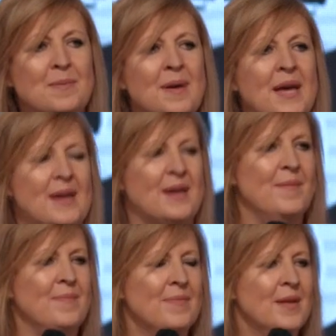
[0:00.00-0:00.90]
to me
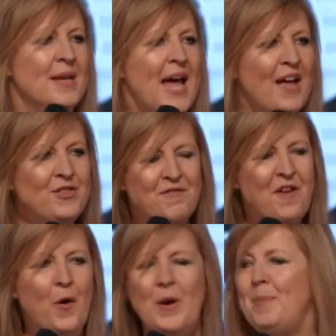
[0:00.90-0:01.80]
at the
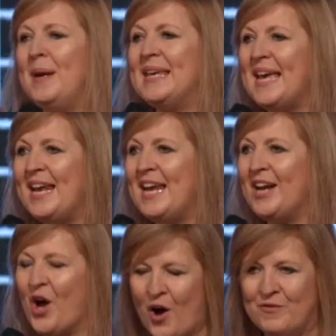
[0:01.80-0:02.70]
very
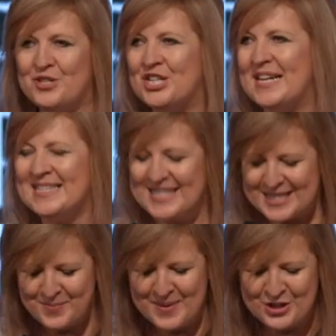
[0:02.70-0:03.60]
beginning of
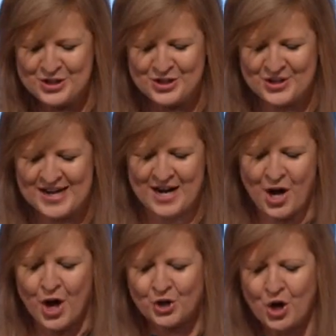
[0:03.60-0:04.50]
Jesus' ministry,
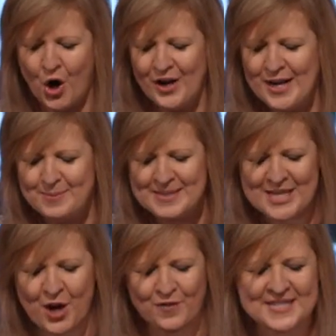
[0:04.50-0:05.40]
God
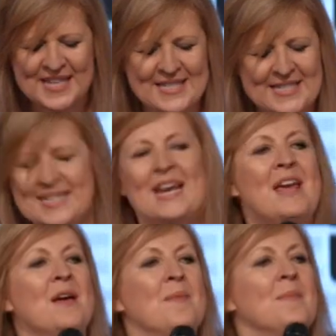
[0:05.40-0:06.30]
Himself says to
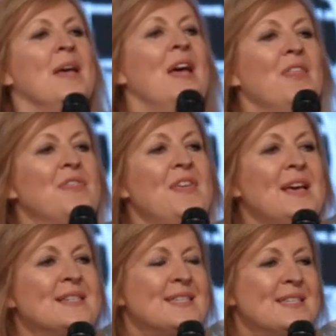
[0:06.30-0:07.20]
him,
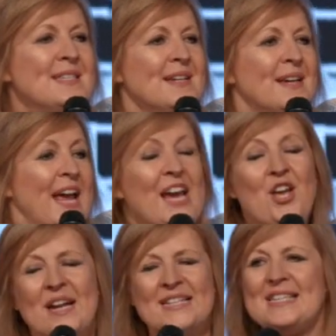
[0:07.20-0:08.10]
This, He
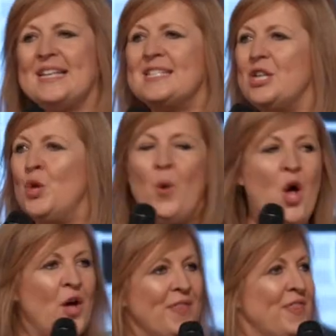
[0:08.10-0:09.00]
kind of says to the
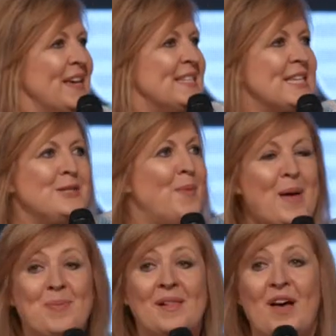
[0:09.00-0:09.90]
world, This is
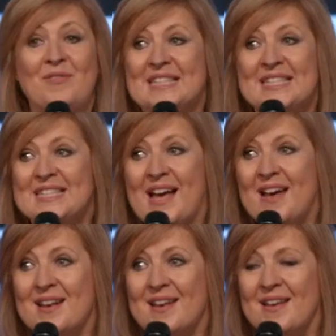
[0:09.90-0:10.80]
my beloved
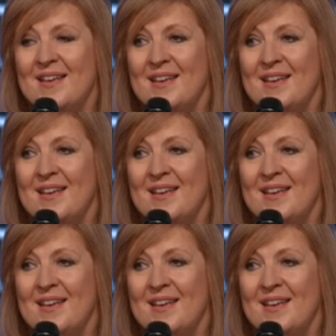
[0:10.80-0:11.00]
Son,